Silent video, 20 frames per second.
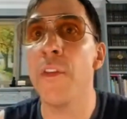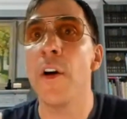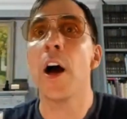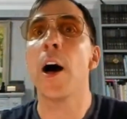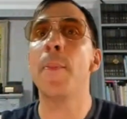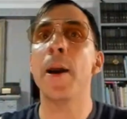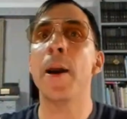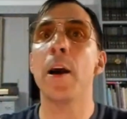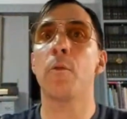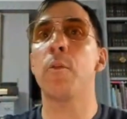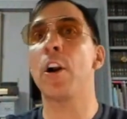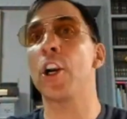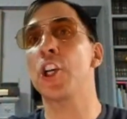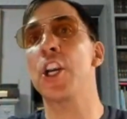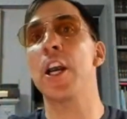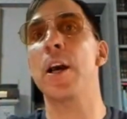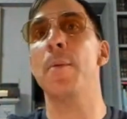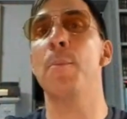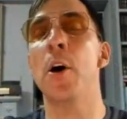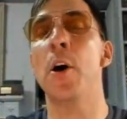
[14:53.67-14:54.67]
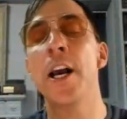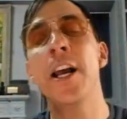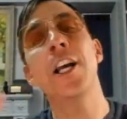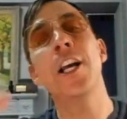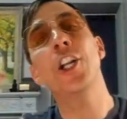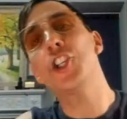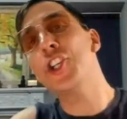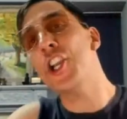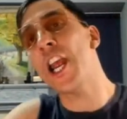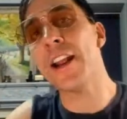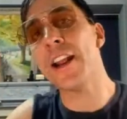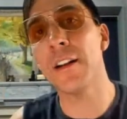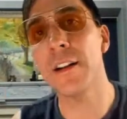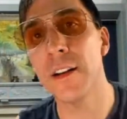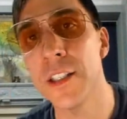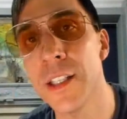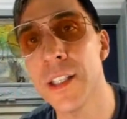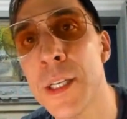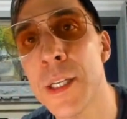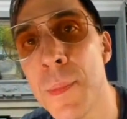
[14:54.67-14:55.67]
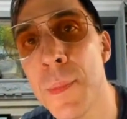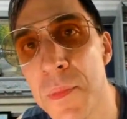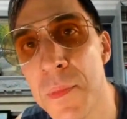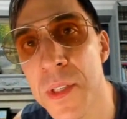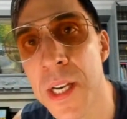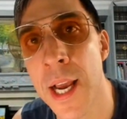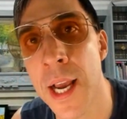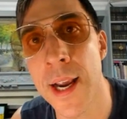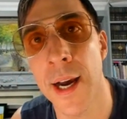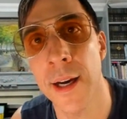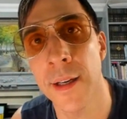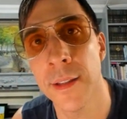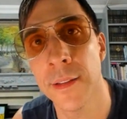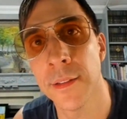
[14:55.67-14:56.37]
I better rush out and buy. Check 6 months later.